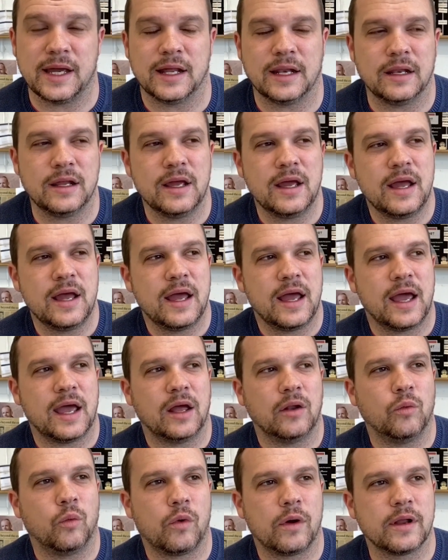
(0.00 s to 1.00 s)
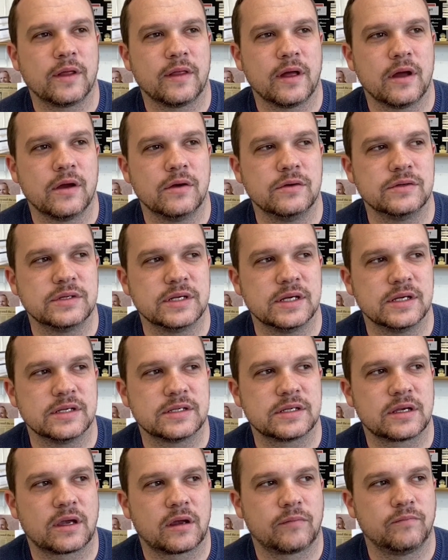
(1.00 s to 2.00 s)
And one of
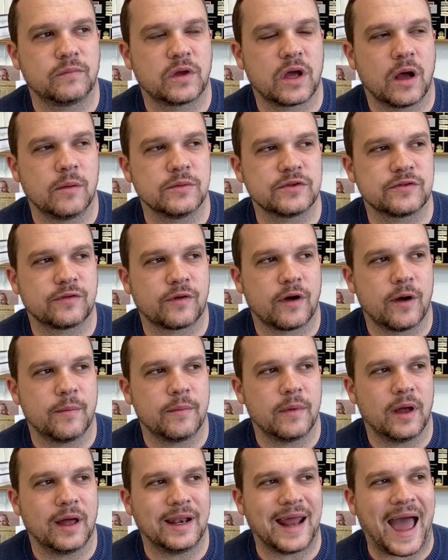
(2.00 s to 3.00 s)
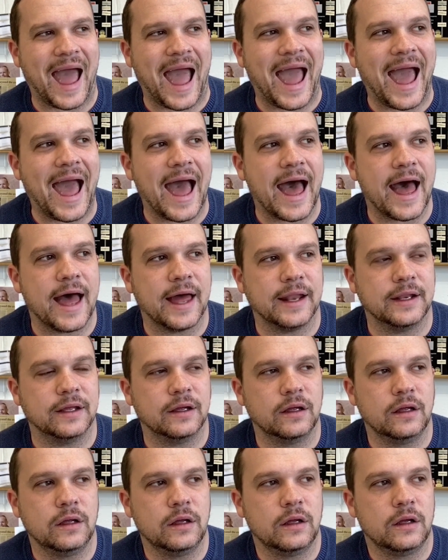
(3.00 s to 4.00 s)
those comes from an ad